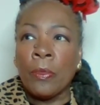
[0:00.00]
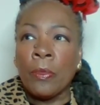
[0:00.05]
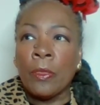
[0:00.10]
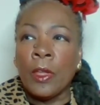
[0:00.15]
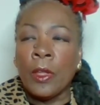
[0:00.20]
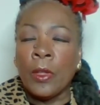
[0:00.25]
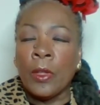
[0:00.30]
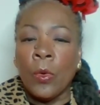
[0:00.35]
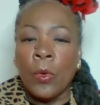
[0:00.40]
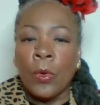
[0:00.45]

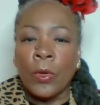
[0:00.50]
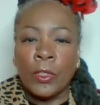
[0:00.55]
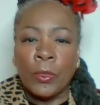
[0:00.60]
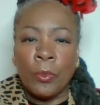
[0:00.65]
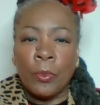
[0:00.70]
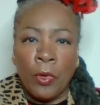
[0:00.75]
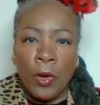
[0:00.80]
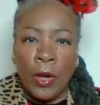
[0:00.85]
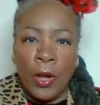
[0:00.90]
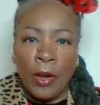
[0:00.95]
the Lord's
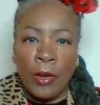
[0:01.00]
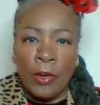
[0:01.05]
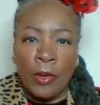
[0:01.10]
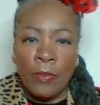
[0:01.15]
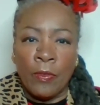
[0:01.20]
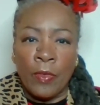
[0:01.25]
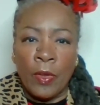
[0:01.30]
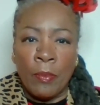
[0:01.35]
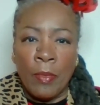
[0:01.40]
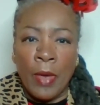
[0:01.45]
Prayer, and it
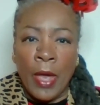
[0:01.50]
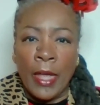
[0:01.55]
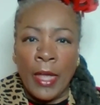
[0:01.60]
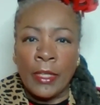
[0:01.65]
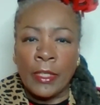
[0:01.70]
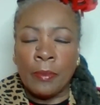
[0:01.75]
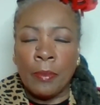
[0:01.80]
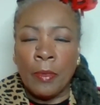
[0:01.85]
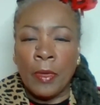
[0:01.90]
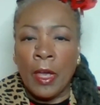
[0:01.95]

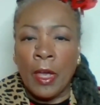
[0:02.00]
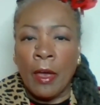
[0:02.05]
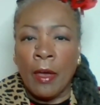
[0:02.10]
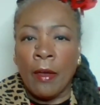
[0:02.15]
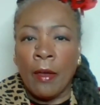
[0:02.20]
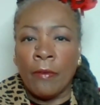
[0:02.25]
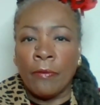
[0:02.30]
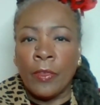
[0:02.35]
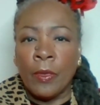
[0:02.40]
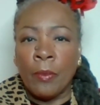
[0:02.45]
reminds me
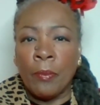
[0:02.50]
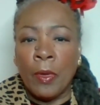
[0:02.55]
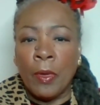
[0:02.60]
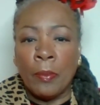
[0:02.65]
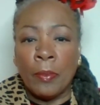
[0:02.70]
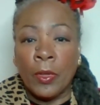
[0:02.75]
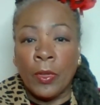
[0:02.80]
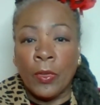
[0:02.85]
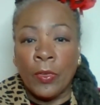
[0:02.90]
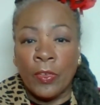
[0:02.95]
of the
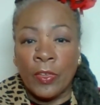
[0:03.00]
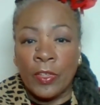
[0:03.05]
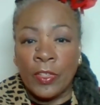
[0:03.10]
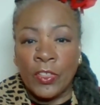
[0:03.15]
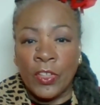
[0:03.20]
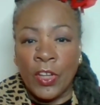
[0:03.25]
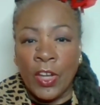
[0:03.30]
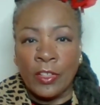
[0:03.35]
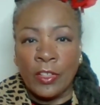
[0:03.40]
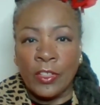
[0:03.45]
biblical
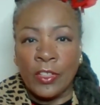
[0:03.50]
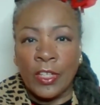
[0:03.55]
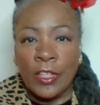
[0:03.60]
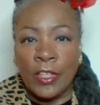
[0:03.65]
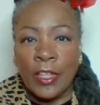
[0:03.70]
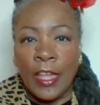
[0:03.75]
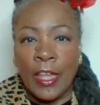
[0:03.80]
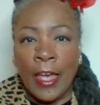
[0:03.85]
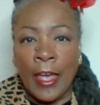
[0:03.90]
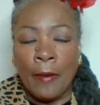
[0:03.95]

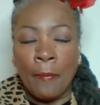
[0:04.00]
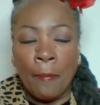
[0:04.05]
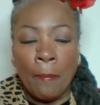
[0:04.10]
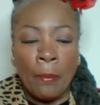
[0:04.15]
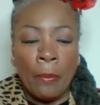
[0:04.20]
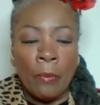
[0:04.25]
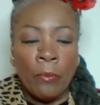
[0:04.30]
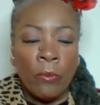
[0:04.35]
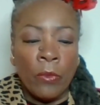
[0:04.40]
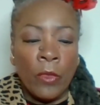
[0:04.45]
injunction that
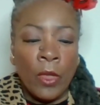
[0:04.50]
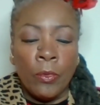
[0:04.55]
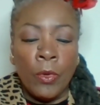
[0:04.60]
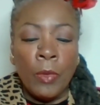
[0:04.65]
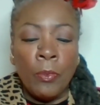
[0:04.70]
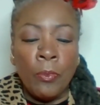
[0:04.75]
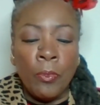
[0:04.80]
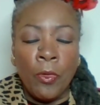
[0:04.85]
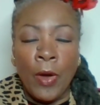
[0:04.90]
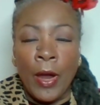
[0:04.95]

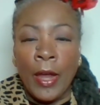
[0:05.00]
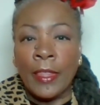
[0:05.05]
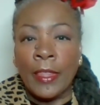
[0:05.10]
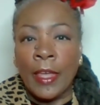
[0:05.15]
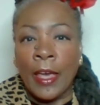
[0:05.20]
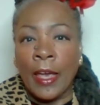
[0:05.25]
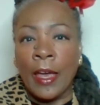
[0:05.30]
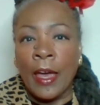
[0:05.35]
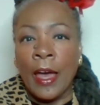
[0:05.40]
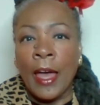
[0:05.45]
we pray
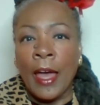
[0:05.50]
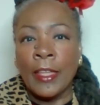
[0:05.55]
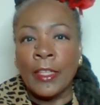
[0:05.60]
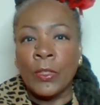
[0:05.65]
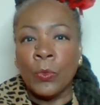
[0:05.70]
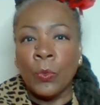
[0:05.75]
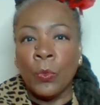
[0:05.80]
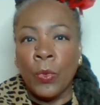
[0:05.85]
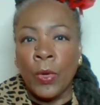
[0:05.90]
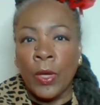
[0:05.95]
that
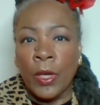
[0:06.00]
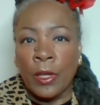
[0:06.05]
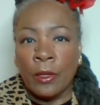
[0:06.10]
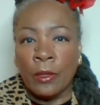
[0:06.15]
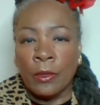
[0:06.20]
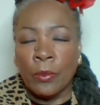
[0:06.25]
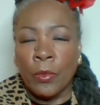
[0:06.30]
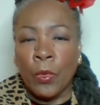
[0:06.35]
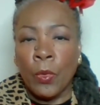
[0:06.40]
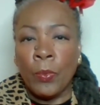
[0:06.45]
God's
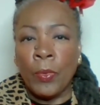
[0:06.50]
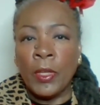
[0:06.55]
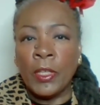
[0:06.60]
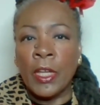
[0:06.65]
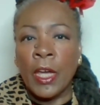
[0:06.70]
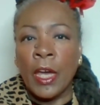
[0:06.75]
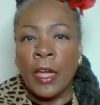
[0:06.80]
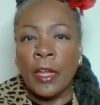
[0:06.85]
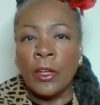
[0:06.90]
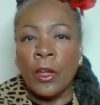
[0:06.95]
will be
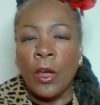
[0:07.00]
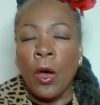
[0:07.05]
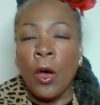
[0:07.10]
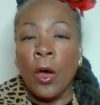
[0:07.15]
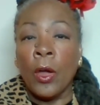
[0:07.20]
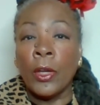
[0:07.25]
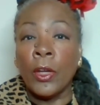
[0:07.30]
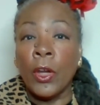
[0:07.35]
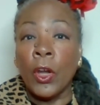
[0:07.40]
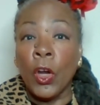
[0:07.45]
done
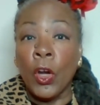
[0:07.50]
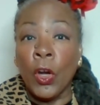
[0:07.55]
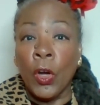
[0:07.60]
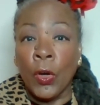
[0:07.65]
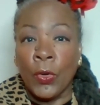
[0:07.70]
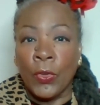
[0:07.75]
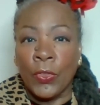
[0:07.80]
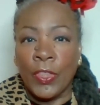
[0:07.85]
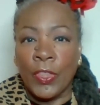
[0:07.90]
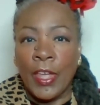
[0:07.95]
on
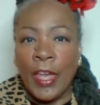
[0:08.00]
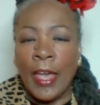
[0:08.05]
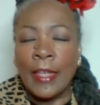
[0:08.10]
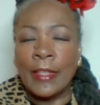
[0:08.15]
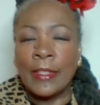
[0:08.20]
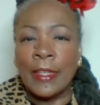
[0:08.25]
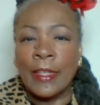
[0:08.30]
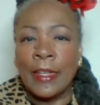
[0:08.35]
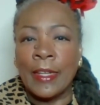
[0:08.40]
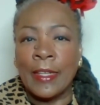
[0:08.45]
earth
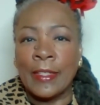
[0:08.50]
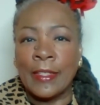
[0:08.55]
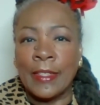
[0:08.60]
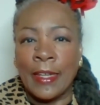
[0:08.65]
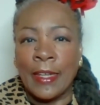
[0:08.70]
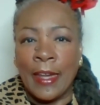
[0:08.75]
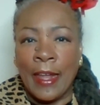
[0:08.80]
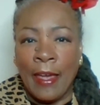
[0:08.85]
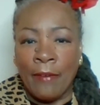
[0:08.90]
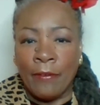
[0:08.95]
as it is
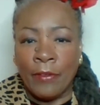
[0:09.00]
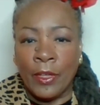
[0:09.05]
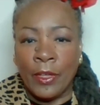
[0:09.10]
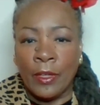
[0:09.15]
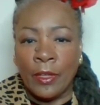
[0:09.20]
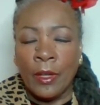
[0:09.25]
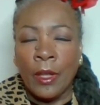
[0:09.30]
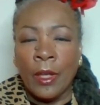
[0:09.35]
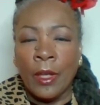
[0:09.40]
in heaven.